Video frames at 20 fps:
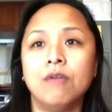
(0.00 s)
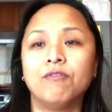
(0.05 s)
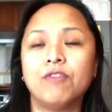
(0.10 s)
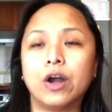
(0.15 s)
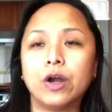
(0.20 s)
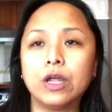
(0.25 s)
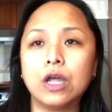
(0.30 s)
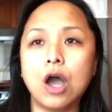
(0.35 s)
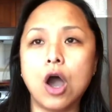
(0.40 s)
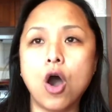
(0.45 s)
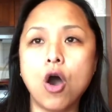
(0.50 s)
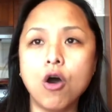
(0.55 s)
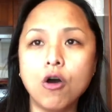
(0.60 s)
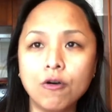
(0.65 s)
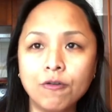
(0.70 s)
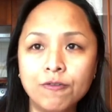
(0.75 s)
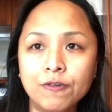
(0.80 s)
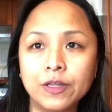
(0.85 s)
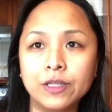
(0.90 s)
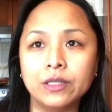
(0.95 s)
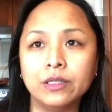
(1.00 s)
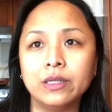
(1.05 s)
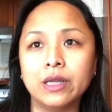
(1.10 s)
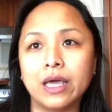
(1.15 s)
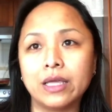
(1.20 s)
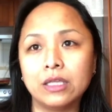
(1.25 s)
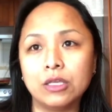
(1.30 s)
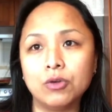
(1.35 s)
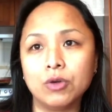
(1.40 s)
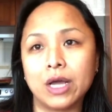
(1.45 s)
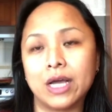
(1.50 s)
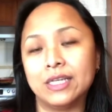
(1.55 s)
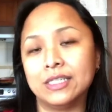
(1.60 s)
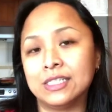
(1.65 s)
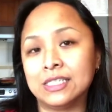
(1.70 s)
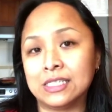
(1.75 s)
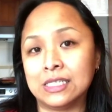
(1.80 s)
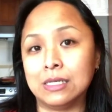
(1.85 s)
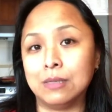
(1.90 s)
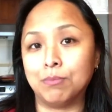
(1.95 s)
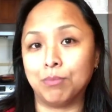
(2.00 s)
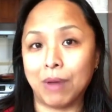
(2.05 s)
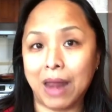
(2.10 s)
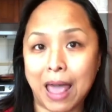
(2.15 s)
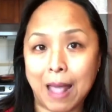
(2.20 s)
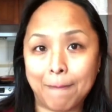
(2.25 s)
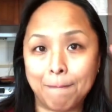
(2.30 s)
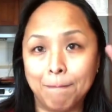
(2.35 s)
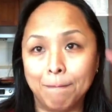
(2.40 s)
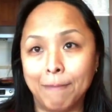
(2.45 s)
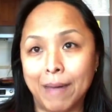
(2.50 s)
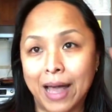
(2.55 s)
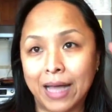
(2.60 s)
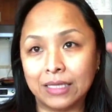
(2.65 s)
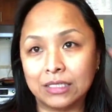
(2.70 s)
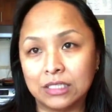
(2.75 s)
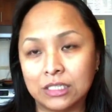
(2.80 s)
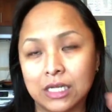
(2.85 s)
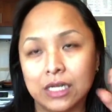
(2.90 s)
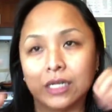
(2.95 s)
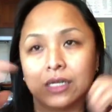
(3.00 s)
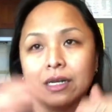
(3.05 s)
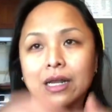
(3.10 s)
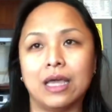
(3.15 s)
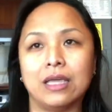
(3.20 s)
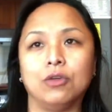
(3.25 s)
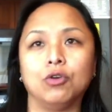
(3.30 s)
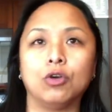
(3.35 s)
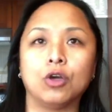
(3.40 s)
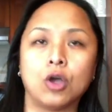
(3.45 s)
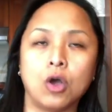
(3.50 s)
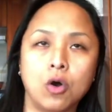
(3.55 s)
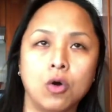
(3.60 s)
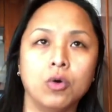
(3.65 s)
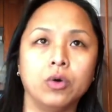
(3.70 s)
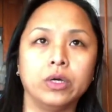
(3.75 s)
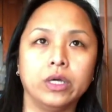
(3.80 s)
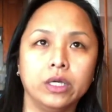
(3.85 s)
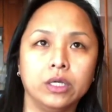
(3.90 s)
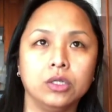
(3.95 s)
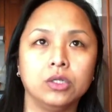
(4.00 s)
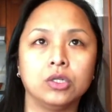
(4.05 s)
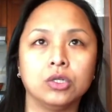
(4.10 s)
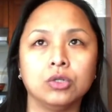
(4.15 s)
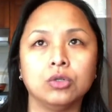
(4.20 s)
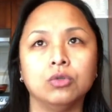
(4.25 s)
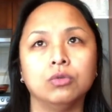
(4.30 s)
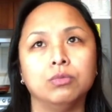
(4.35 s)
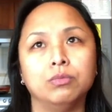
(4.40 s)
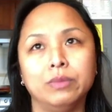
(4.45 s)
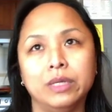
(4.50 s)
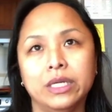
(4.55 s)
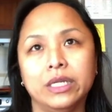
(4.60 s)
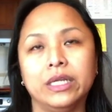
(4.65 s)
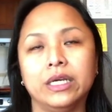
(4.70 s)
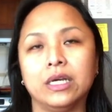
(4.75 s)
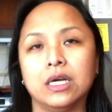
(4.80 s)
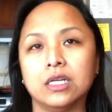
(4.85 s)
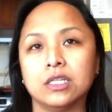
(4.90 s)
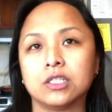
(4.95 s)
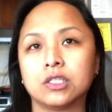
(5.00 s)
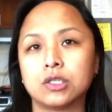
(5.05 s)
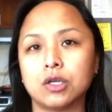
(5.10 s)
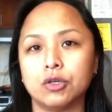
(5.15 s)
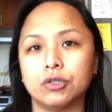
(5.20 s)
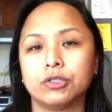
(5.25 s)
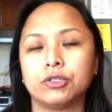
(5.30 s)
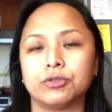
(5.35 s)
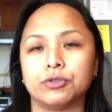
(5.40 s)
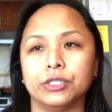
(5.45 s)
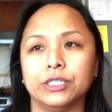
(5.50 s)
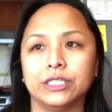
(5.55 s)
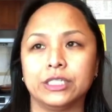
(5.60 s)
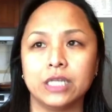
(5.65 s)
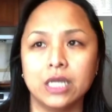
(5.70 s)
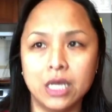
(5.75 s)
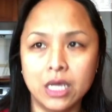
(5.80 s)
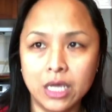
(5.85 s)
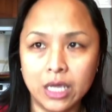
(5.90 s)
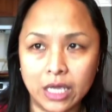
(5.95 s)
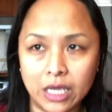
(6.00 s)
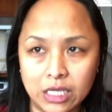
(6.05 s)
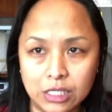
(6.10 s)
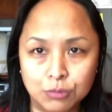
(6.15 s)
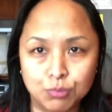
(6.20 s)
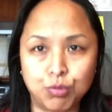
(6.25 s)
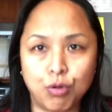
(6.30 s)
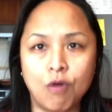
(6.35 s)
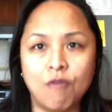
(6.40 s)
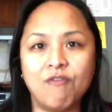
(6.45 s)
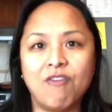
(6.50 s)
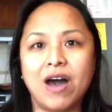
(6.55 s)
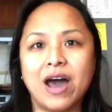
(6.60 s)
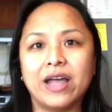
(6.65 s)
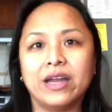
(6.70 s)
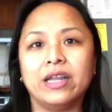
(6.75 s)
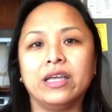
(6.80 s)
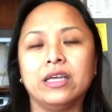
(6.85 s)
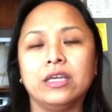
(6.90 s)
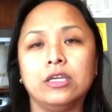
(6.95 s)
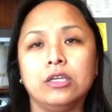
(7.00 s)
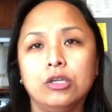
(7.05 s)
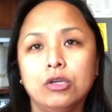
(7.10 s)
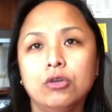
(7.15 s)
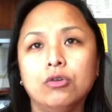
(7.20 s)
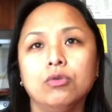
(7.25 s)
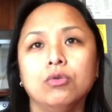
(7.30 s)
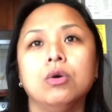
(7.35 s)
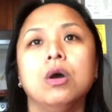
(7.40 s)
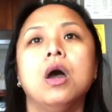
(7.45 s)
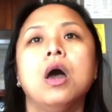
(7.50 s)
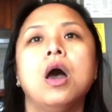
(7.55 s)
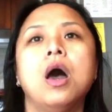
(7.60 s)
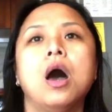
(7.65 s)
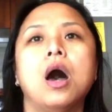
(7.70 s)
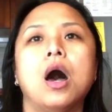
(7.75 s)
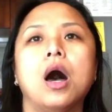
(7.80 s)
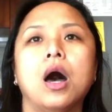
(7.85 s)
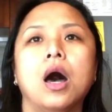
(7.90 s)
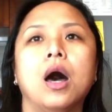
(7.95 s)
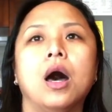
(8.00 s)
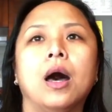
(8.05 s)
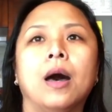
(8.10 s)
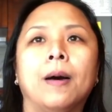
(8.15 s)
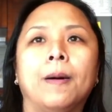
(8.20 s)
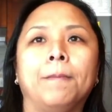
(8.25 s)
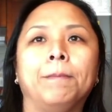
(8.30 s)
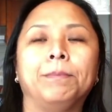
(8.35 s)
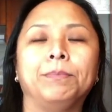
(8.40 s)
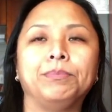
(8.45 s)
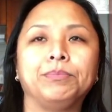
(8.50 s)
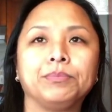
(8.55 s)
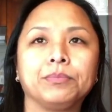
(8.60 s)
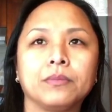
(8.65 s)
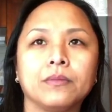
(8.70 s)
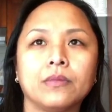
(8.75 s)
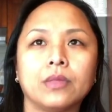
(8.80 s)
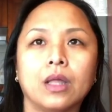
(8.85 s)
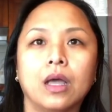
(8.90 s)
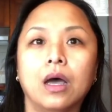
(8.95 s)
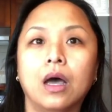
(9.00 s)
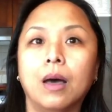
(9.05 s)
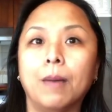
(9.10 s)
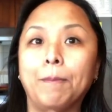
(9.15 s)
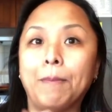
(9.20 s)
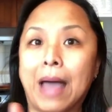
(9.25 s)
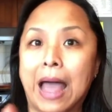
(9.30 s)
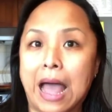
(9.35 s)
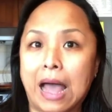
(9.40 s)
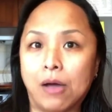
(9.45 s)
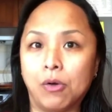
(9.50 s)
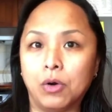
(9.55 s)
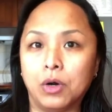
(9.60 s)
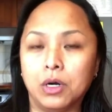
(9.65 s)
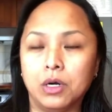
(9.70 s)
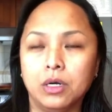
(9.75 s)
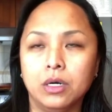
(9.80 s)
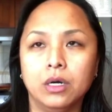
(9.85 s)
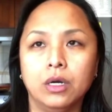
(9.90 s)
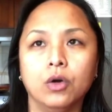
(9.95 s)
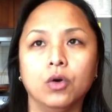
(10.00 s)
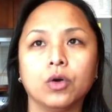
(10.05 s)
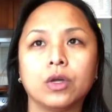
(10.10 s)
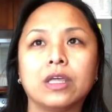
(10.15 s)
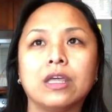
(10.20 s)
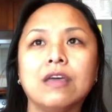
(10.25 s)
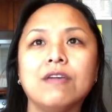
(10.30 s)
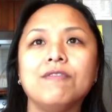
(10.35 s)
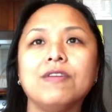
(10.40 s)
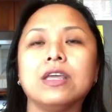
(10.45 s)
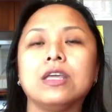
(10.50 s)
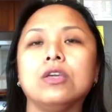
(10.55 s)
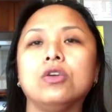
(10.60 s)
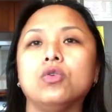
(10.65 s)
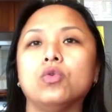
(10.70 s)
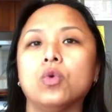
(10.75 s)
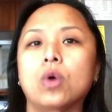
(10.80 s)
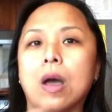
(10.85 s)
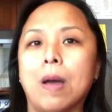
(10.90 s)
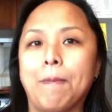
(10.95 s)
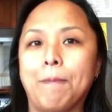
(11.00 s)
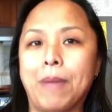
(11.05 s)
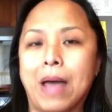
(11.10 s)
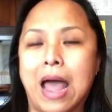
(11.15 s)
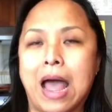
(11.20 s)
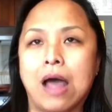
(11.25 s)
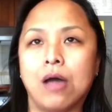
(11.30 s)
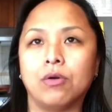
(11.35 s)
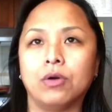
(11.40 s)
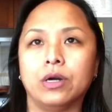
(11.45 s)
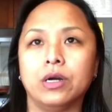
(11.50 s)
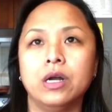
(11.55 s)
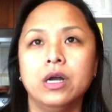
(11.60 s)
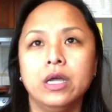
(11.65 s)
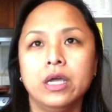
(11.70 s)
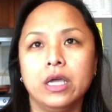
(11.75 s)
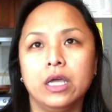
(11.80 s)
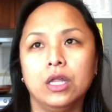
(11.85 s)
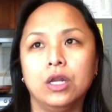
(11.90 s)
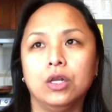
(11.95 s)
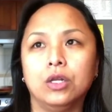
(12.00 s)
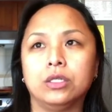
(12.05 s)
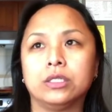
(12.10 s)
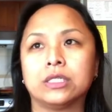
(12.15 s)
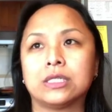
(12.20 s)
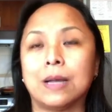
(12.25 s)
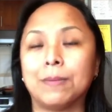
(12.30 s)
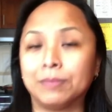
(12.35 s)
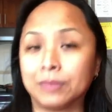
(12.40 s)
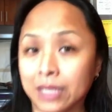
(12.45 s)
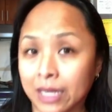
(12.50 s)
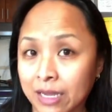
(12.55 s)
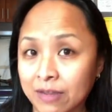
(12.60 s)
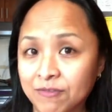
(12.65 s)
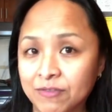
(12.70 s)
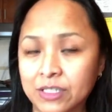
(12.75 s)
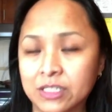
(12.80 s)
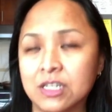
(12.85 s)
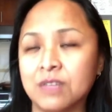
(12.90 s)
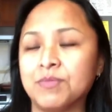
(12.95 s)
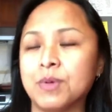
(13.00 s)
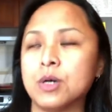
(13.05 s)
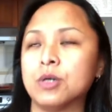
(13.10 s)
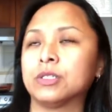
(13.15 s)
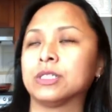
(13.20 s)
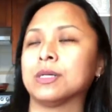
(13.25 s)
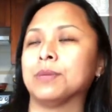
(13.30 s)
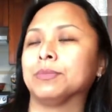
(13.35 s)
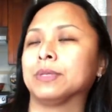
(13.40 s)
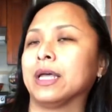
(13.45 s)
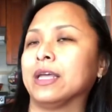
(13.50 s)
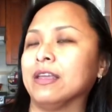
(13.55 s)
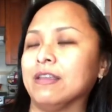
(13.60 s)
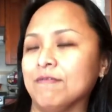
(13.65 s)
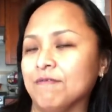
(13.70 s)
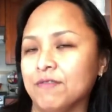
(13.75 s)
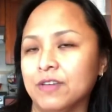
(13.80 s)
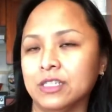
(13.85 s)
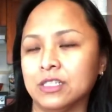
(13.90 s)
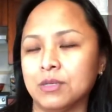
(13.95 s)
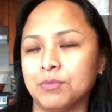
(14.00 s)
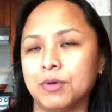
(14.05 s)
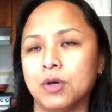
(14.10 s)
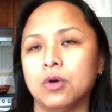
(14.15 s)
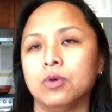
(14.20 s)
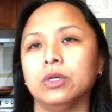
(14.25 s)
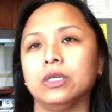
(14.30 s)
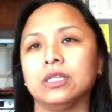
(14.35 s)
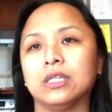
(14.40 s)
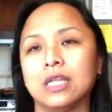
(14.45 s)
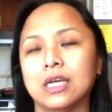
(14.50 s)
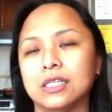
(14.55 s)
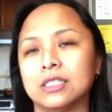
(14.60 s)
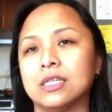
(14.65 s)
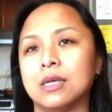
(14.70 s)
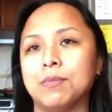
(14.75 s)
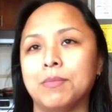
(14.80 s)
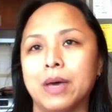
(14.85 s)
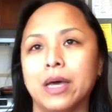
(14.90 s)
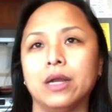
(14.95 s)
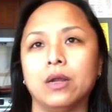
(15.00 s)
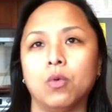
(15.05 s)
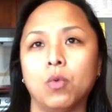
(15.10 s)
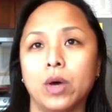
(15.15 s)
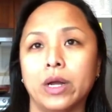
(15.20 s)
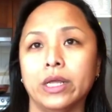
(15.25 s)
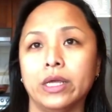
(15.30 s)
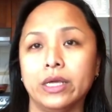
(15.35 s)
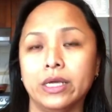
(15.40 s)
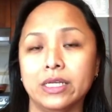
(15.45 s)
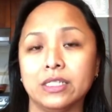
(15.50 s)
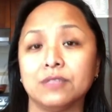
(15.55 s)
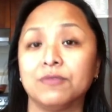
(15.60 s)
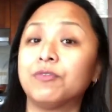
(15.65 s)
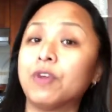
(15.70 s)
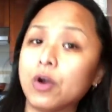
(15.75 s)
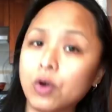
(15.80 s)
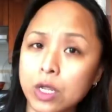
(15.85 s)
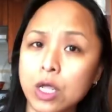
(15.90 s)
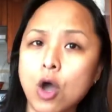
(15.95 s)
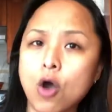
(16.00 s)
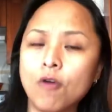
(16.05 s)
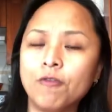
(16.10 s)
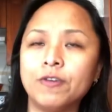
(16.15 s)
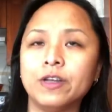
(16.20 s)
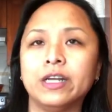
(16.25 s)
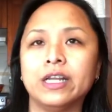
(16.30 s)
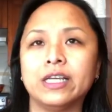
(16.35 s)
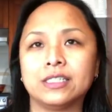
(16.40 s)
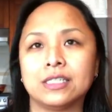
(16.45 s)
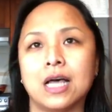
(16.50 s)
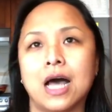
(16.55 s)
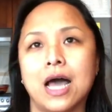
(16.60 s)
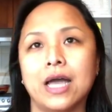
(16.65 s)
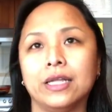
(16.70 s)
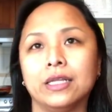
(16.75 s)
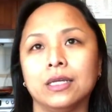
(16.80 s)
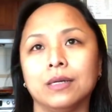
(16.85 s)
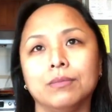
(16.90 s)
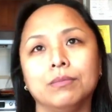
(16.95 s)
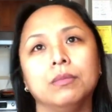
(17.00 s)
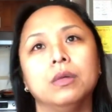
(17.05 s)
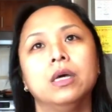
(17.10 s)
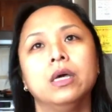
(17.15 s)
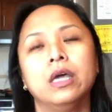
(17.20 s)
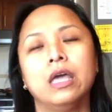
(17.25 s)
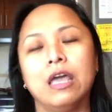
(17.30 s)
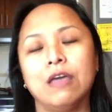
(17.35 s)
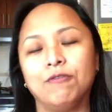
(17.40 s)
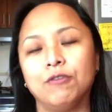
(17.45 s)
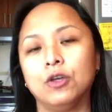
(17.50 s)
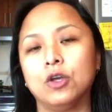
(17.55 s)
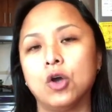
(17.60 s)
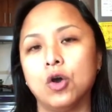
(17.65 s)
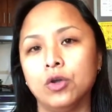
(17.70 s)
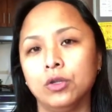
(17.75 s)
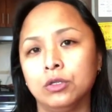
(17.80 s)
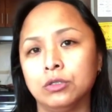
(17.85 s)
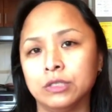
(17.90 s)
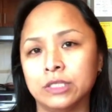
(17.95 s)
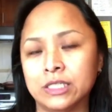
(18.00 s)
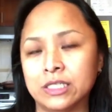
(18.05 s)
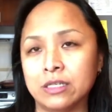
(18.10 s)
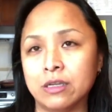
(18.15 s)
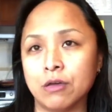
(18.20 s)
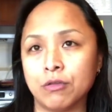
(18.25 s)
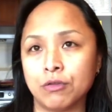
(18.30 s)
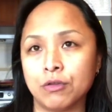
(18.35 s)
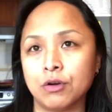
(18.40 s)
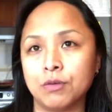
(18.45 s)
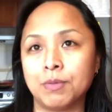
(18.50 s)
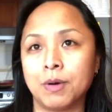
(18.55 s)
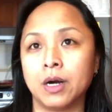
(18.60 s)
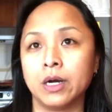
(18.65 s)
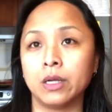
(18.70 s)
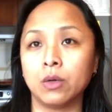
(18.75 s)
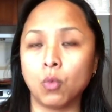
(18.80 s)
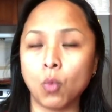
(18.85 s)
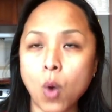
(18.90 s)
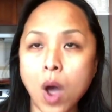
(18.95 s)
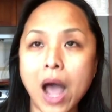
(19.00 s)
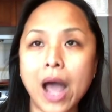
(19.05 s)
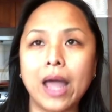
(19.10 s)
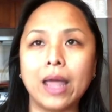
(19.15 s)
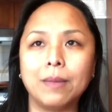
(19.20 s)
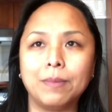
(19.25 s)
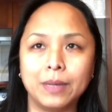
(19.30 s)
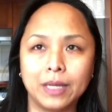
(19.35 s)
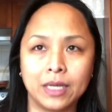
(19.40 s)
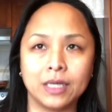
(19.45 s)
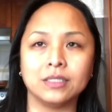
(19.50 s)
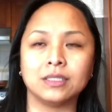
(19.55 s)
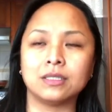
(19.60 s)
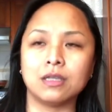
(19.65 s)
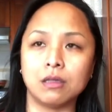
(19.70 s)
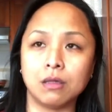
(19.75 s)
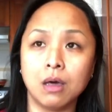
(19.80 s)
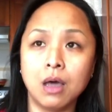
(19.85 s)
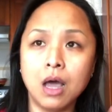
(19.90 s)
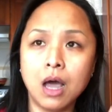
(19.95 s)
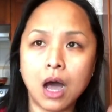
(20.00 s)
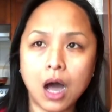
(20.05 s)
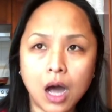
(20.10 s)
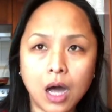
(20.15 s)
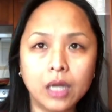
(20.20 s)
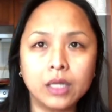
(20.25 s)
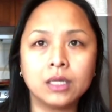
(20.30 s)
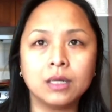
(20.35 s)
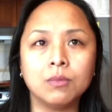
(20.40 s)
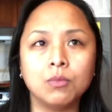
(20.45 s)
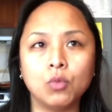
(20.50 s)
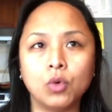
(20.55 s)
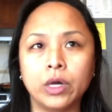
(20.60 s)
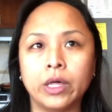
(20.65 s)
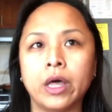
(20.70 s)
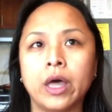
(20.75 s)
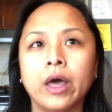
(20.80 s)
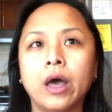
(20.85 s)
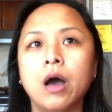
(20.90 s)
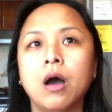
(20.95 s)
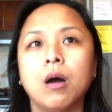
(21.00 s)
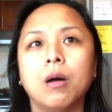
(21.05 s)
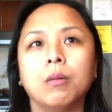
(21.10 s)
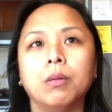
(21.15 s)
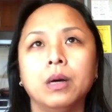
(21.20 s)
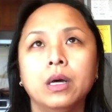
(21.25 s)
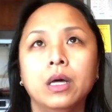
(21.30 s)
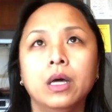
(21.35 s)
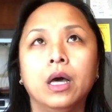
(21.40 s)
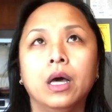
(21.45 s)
Very often that you guys see black magic, that you go into meeting a sorceress, is providing you a power or giving you a power. It's sometimes visible, sometimes invisible. It doesn't matter what it is. Very often there's an item if you're going to see a third party. Why? Because the item will help